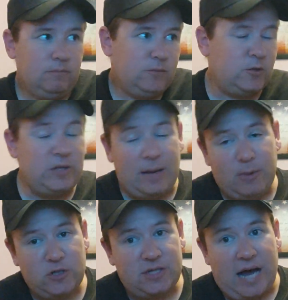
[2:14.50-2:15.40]
There's not
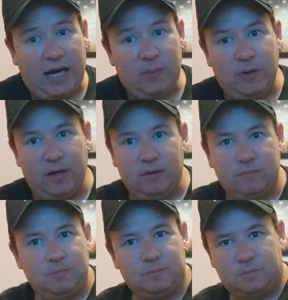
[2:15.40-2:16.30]
much to
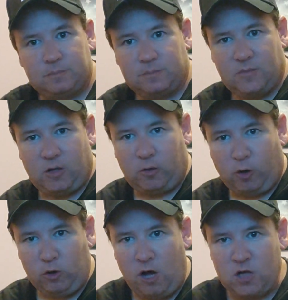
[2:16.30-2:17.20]
document. You know, no
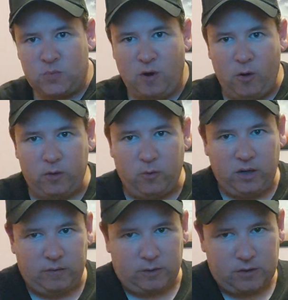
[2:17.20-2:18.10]
laws broken,
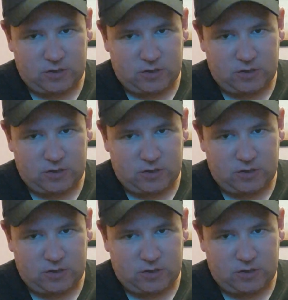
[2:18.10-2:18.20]
whatever.